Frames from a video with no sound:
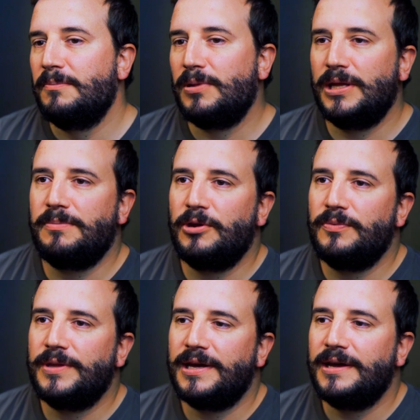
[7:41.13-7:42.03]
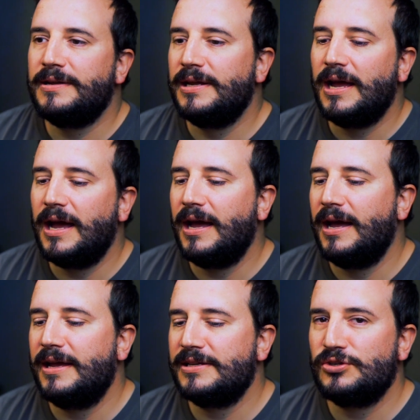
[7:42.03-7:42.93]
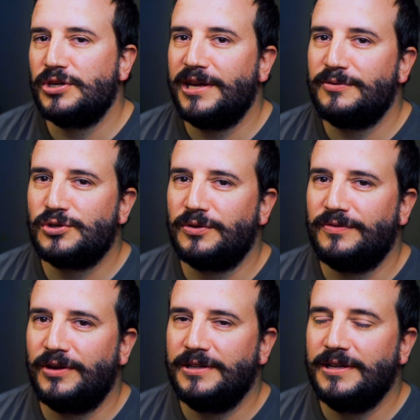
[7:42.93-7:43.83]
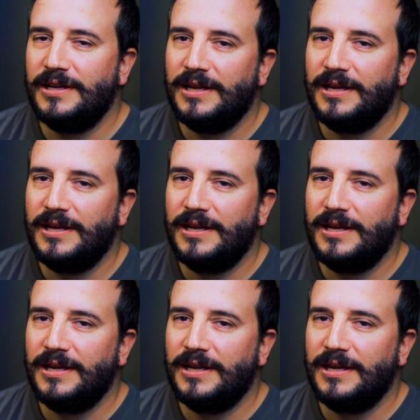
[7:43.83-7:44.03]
playing about with that. So yeah, it was good fun.